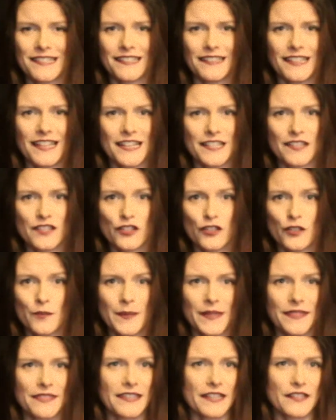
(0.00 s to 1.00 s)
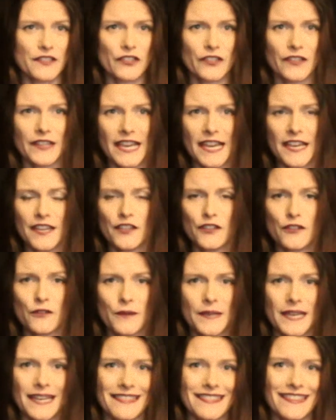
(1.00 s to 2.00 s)
the last two, but that's okay, you
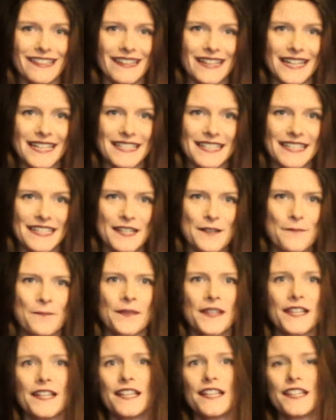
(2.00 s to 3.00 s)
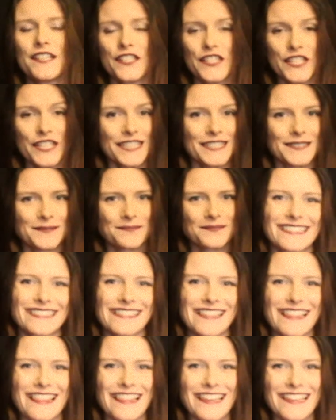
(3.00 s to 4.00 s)
get the idea. So,
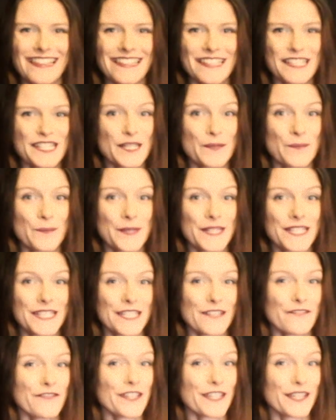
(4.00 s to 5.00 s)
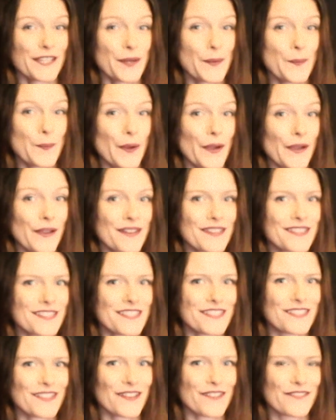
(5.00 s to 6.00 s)
the specific
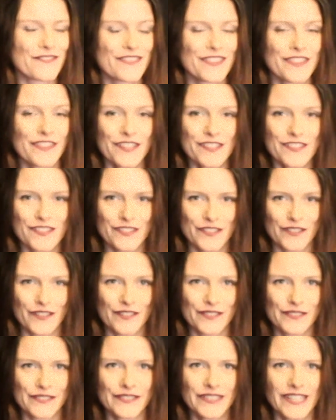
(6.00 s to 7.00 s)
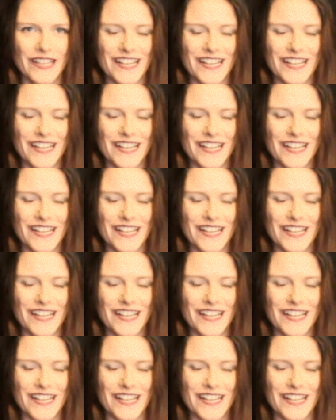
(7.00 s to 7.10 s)
components of this goal